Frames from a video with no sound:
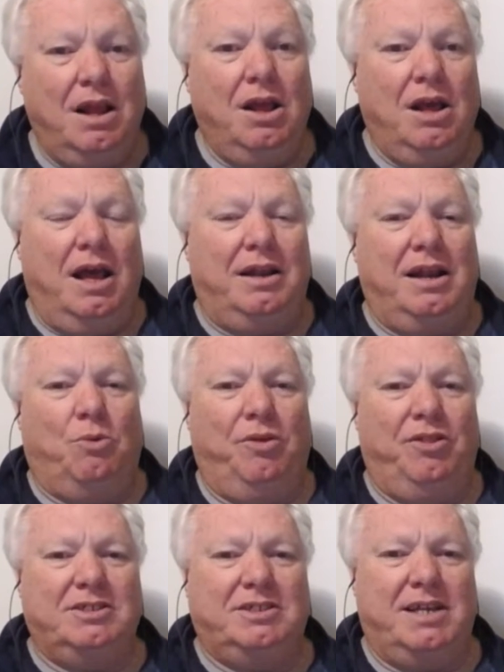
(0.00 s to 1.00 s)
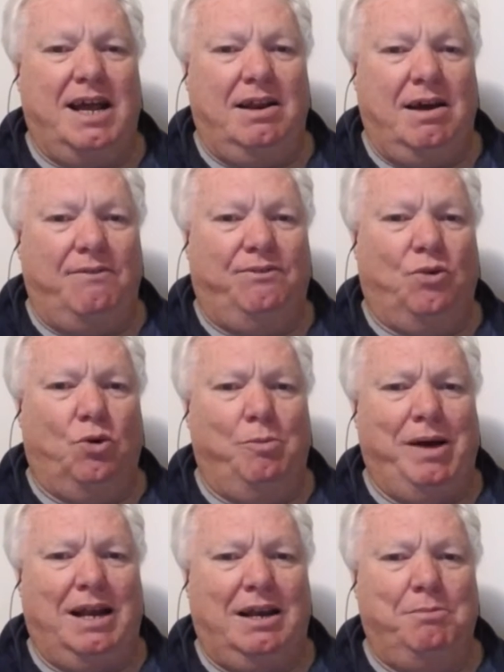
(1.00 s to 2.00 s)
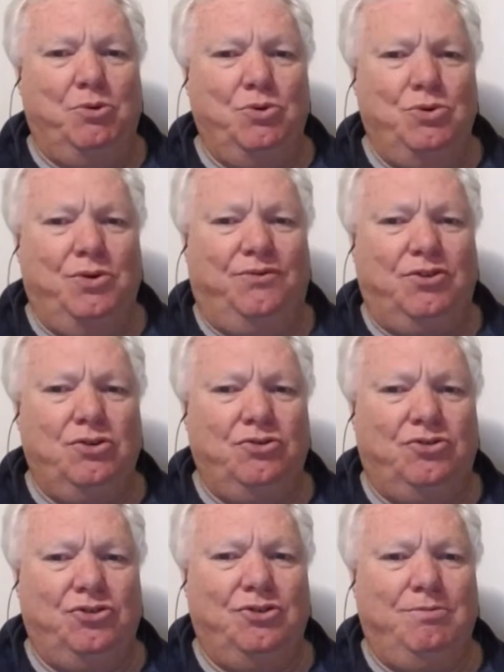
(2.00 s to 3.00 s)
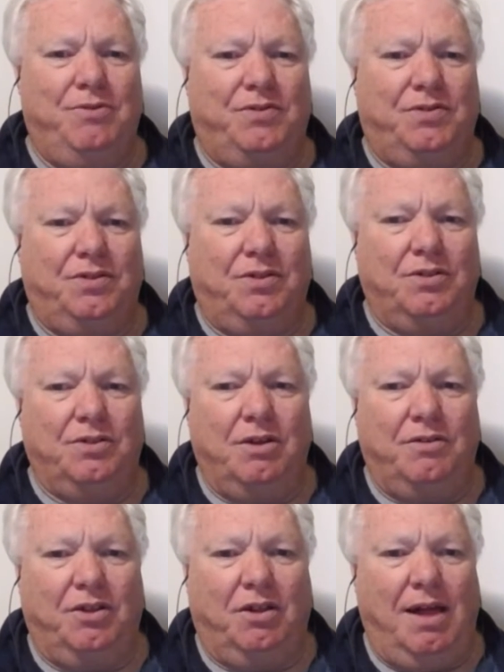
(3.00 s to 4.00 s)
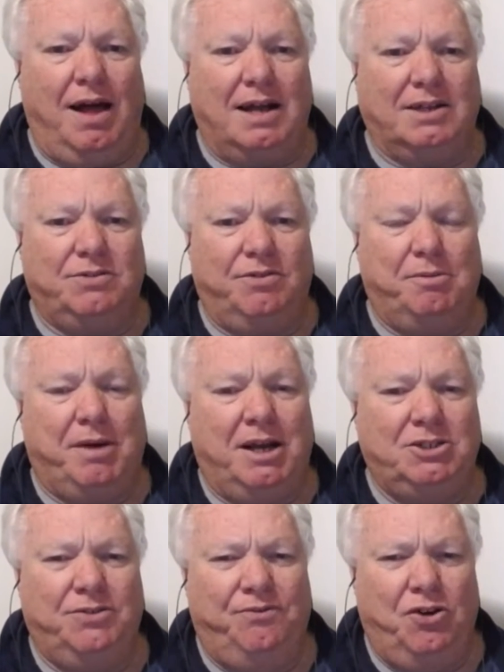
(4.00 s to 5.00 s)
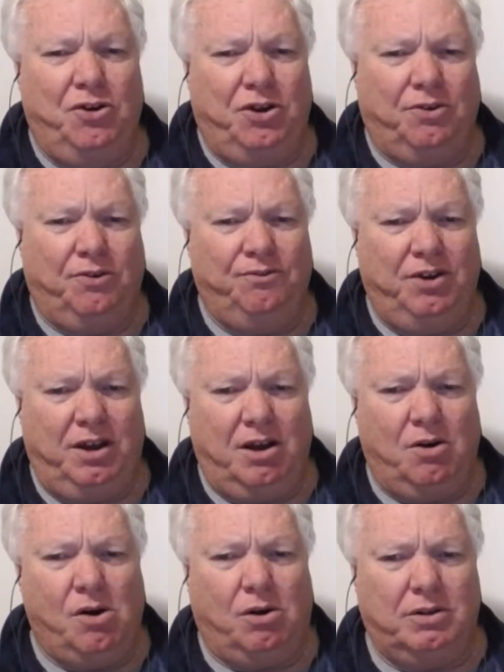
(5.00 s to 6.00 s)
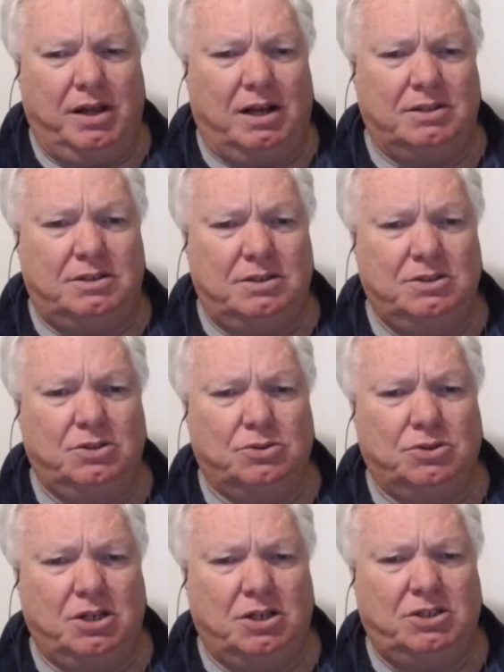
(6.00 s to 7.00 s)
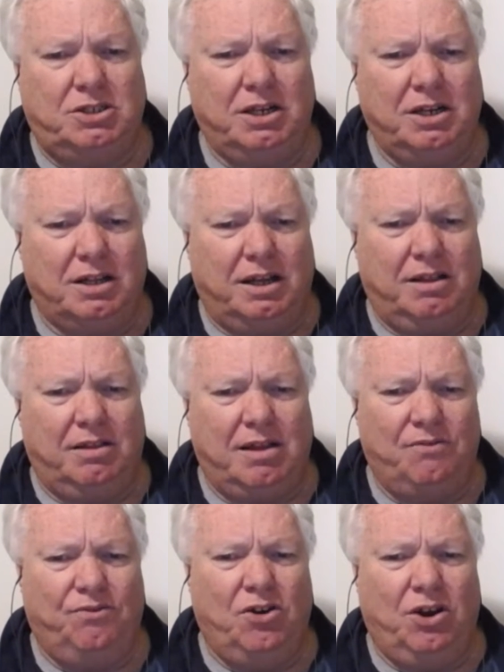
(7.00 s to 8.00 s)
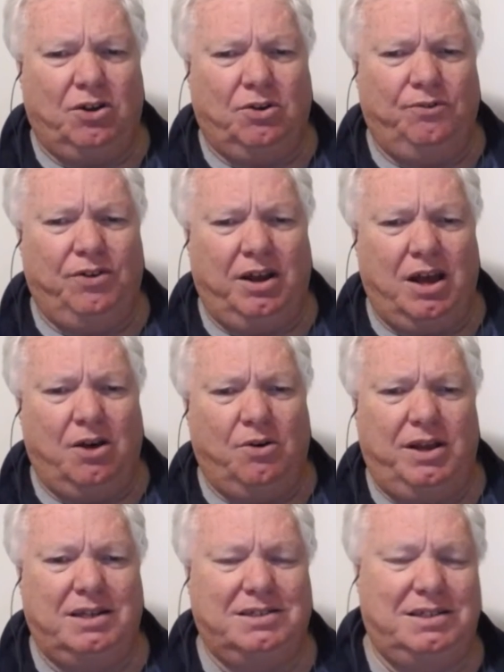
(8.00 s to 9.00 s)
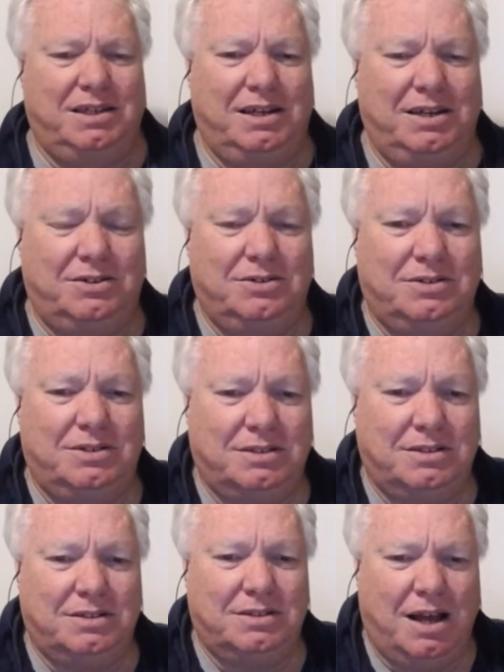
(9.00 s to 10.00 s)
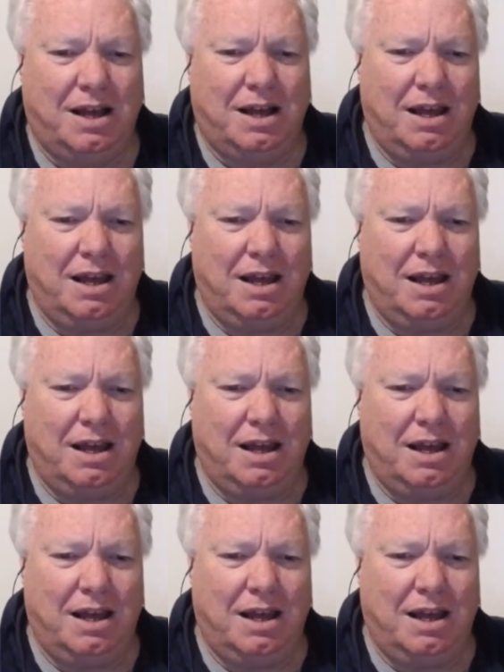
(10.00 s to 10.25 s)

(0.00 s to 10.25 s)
And now with this ad format move, YouTube, the last of the major vertical video holdouts, is also signaling that vertical video is here to stay.